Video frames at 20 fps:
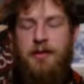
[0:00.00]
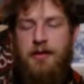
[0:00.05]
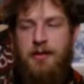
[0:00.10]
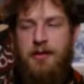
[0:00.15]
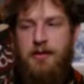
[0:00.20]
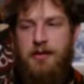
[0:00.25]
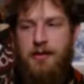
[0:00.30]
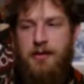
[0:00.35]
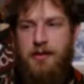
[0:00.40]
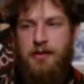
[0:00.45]

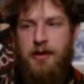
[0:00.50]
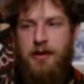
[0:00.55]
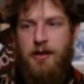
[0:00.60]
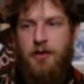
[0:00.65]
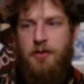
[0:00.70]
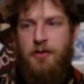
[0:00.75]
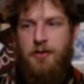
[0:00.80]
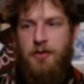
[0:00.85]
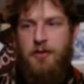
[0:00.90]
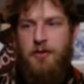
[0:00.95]
Like, they
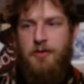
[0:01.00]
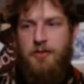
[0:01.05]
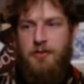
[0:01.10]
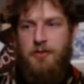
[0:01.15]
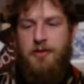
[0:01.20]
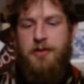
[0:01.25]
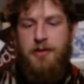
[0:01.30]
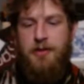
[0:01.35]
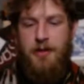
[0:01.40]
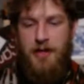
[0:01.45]
all know,
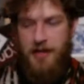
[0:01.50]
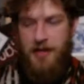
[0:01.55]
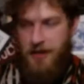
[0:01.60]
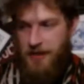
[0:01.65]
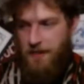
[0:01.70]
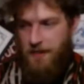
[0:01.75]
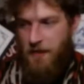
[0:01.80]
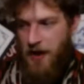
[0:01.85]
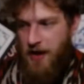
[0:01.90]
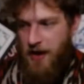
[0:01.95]
like,
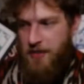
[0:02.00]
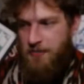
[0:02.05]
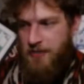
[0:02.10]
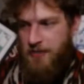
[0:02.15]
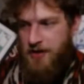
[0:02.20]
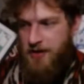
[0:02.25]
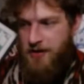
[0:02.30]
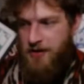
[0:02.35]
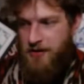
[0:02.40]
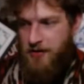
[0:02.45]
if I
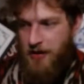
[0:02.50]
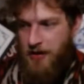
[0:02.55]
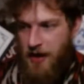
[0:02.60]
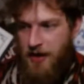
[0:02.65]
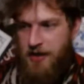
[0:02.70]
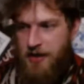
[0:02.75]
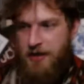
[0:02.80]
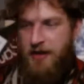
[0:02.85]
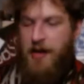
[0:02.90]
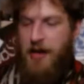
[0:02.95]

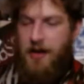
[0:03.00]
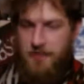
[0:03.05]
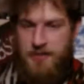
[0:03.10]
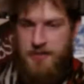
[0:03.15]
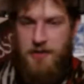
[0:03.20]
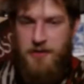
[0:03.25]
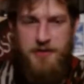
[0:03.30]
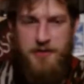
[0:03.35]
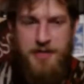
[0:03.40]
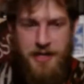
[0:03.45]
need to have
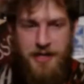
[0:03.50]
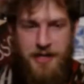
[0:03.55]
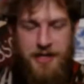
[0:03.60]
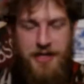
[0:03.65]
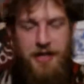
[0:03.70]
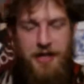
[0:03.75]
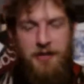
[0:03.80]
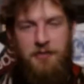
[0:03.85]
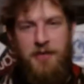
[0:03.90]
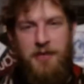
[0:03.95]
someone taking
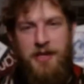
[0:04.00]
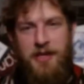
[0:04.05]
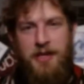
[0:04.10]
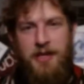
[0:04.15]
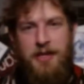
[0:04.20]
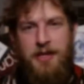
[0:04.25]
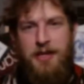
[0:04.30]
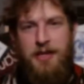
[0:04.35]
care of me.